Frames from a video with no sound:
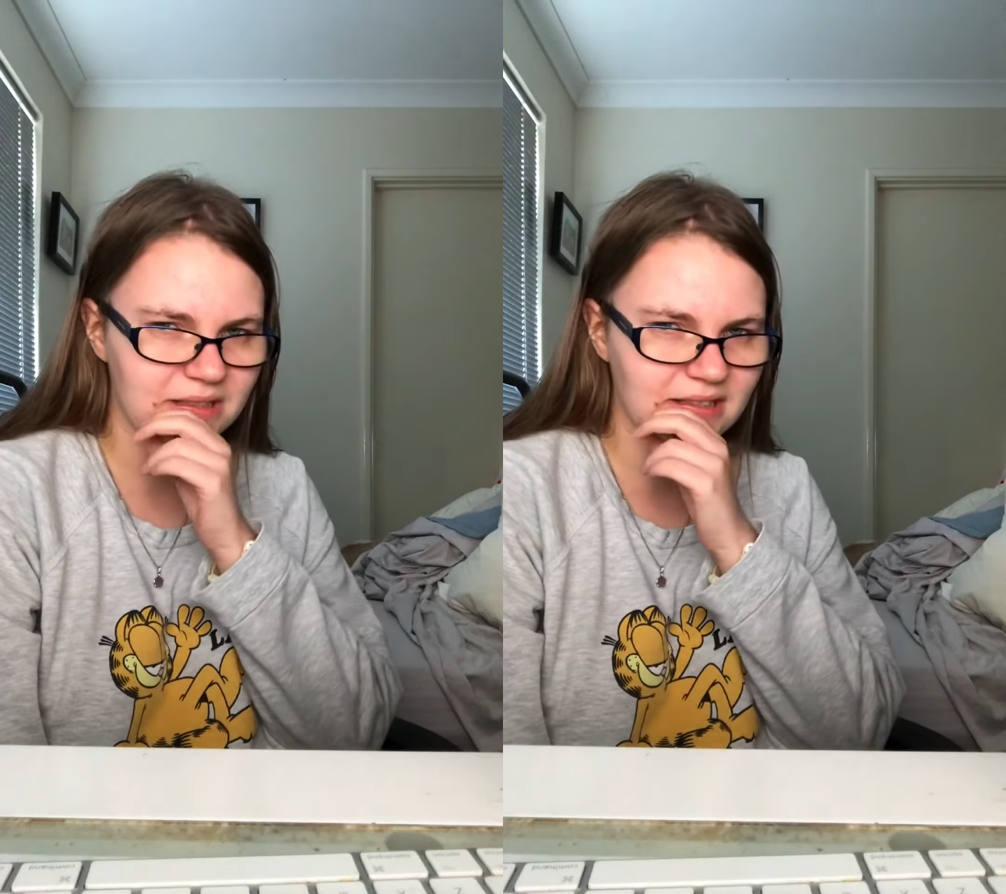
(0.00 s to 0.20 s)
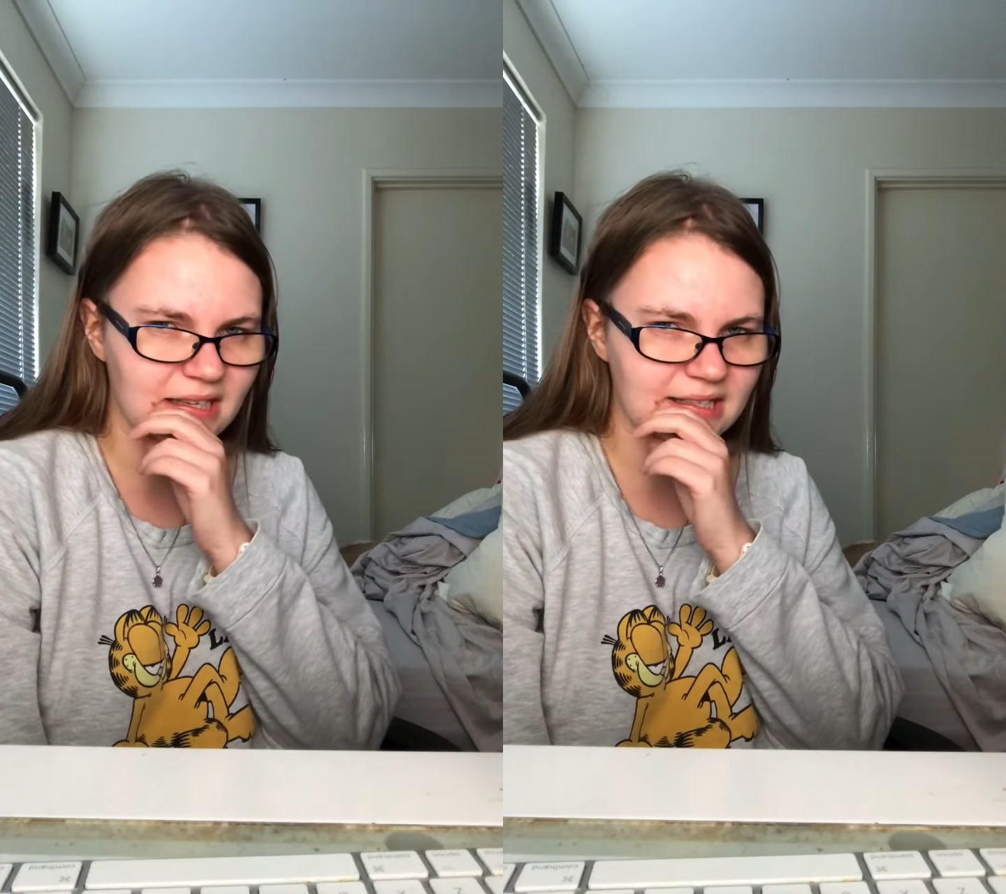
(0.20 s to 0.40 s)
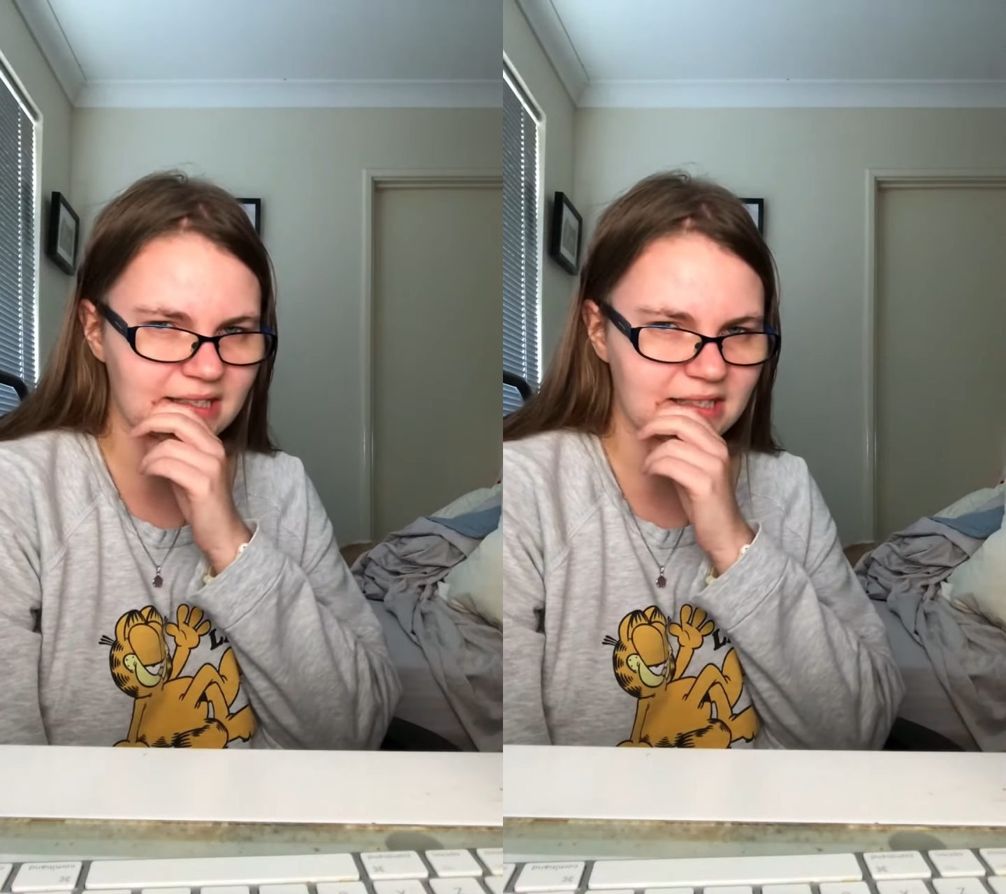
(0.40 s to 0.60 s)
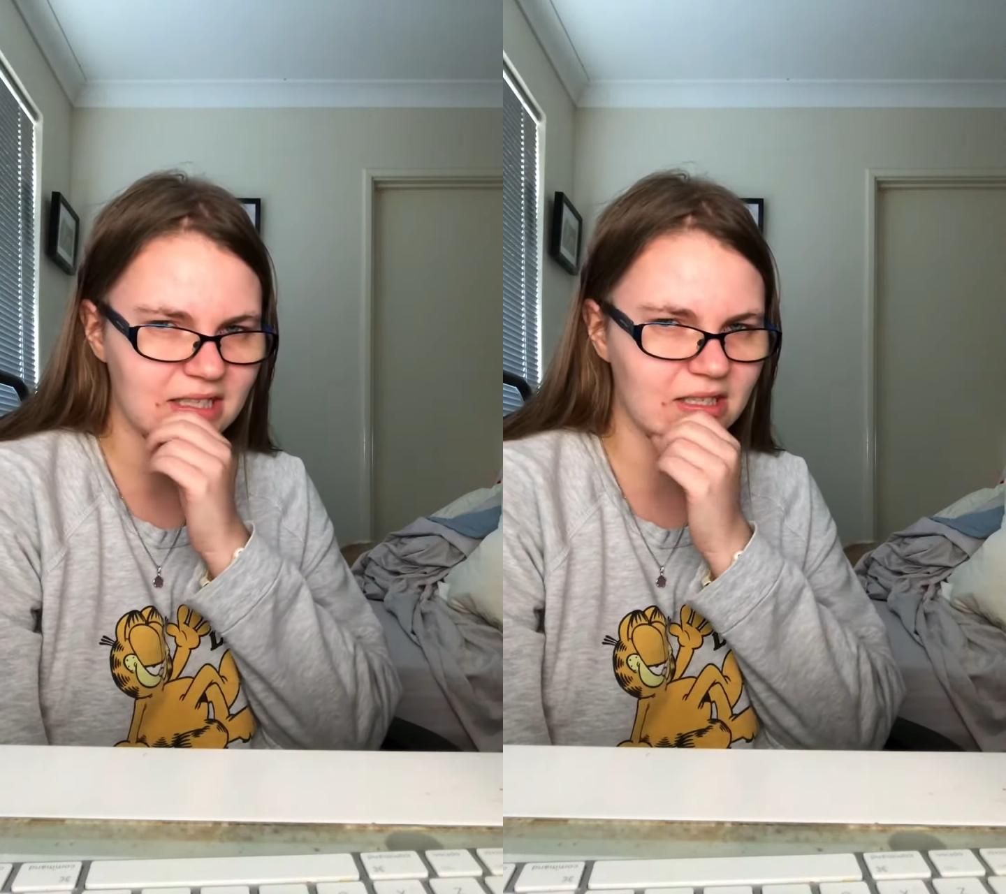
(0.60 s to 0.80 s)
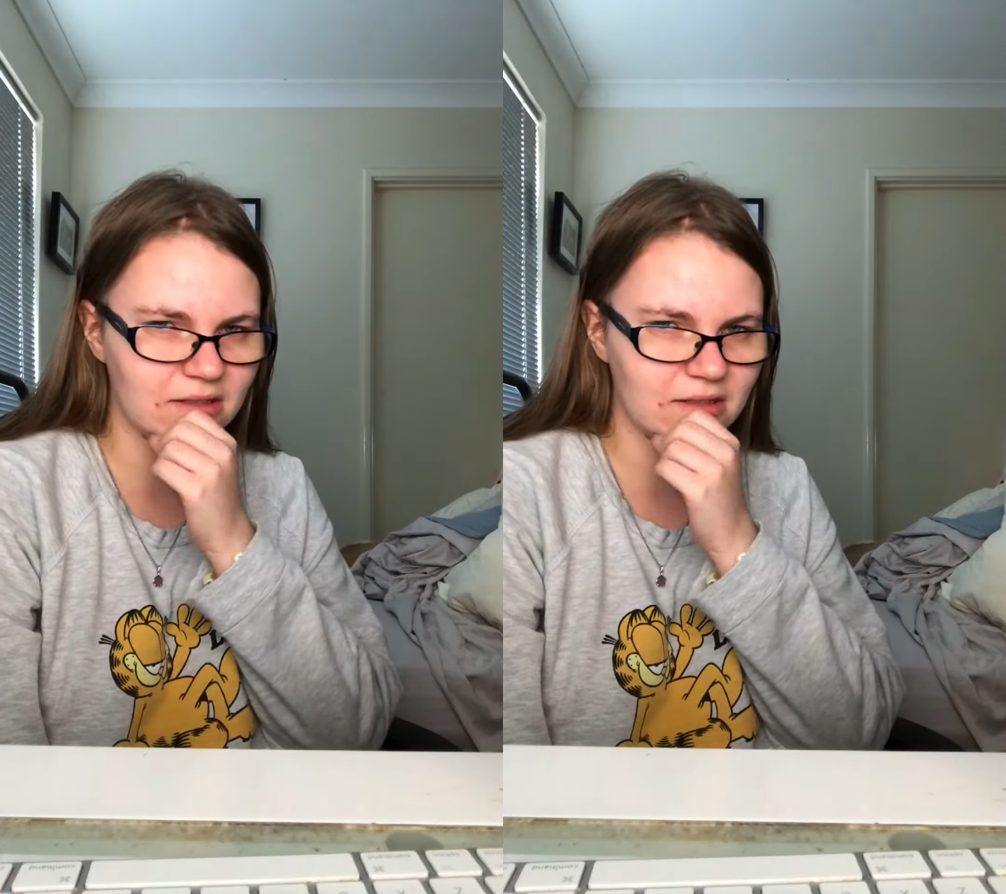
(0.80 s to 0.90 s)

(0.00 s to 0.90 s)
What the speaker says: percent